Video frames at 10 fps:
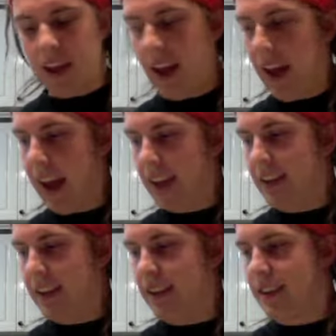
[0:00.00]

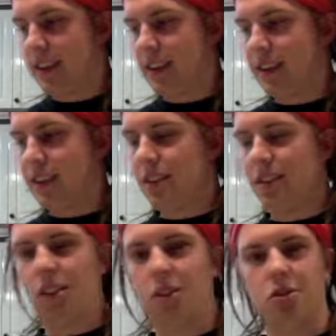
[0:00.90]
And
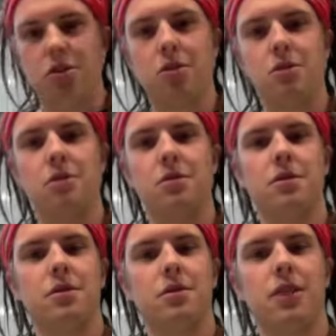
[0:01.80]
also,
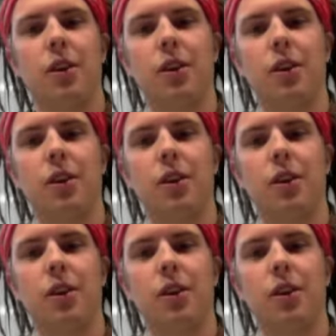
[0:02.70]
there are